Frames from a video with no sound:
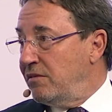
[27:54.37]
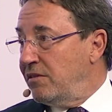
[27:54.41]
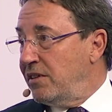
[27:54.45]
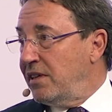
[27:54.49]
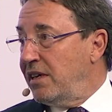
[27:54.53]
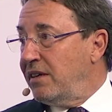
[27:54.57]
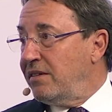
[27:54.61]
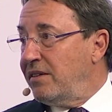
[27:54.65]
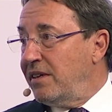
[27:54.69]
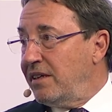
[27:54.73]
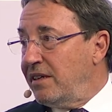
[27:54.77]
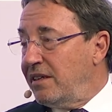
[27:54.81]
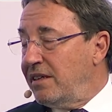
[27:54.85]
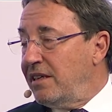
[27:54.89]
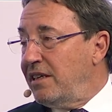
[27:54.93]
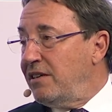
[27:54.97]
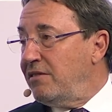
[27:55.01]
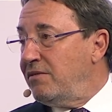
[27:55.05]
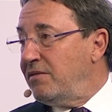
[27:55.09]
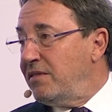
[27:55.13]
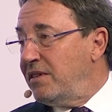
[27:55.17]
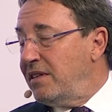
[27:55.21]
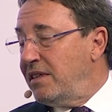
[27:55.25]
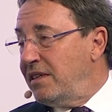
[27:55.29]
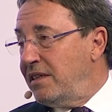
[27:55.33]
And I think
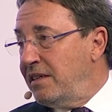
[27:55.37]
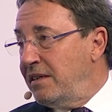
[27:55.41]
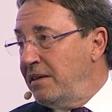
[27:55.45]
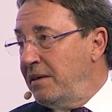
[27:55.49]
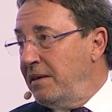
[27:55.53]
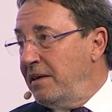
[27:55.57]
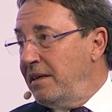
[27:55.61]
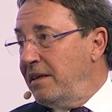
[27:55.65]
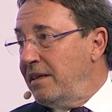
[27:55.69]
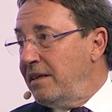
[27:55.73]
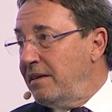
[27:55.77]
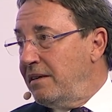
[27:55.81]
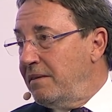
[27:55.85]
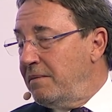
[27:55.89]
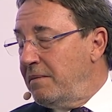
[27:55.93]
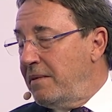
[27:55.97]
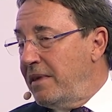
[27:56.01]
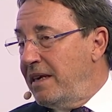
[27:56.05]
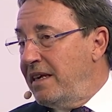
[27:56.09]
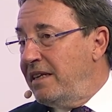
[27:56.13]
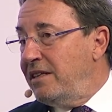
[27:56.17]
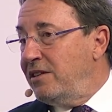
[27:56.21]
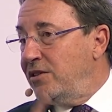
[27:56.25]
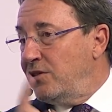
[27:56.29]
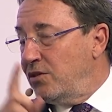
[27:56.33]
even the
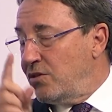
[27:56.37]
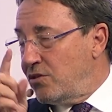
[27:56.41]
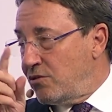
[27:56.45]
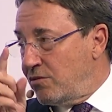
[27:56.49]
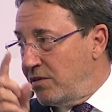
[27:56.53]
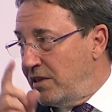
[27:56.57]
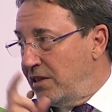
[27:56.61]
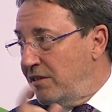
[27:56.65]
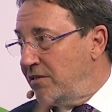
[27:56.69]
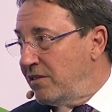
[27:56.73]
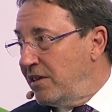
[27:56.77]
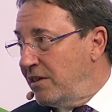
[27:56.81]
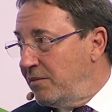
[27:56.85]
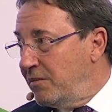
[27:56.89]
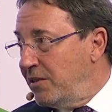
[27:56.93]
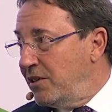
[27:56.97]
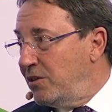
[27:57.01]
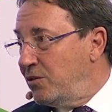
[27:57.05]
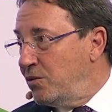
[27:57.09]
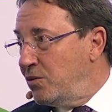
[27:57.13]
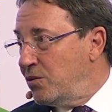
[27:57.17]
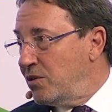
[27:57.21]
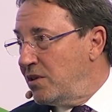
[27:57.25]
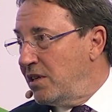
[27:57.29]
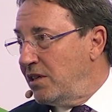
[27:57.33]
industry, if I may
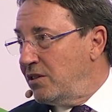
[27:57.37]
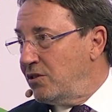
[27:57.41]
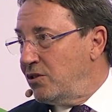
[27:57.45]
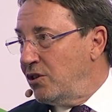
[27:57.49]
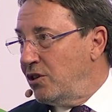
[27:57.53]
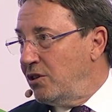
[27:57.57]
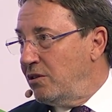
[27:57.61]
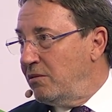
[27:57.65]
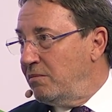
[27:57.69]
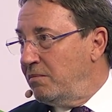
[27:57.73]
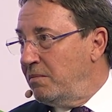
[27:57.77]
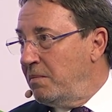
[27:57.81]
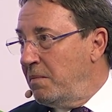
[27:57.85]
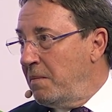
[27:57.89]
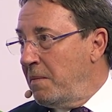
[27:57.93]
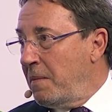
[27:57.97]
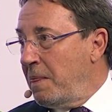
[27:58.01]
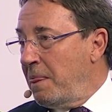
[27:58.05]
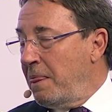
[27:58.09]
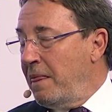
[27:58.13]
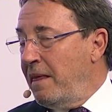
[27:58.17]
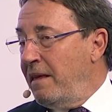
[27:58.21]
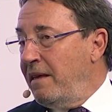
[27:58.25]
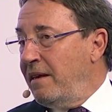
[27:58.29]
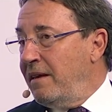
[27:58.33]
use that term,
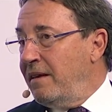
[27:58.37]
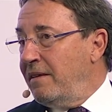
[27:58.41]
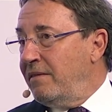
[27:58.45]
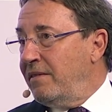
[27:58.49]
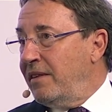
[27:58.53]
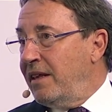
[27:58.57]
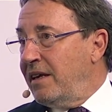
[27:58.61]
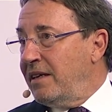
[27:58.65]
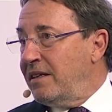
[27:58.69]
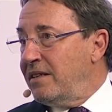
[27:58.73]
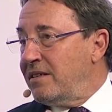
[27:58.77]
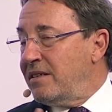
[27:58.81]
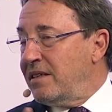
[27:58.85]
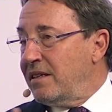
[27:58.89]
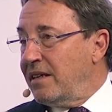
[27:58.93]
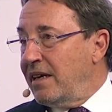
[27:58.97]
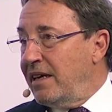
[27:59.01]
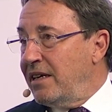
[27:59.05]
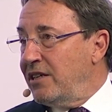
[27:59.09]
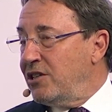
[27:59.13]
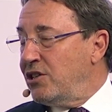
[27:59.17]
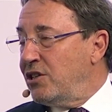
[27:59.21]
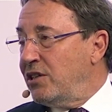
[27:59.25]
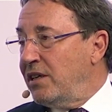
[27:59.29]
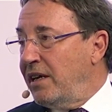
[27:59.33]
that is
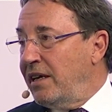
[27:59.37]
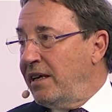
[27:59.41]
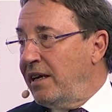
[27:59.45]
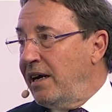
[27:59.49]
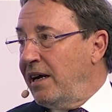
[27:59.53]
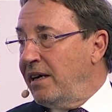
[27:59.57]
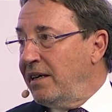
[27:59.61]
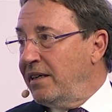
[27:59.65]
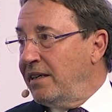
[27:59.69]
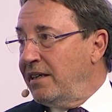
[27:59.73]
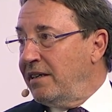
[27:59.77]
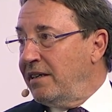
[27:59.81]
engaged in AI